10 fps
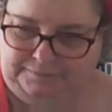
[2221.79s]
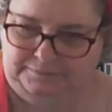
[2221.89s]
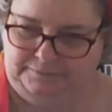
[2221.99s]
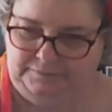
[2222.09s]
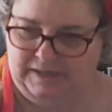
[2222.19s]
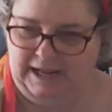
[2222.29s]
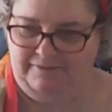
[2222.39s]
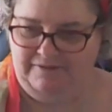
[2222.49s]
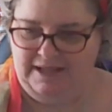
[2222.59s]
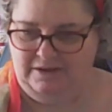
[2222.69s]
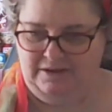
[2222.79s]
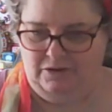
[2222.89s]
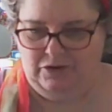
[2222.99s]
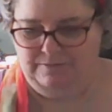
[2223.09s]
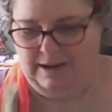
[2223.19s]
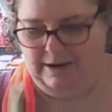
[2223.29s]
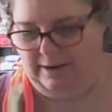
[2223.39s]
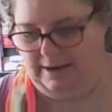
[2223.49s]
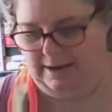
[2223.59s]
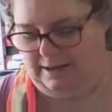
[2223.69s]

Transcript: Have they searched Mar-a-Lago?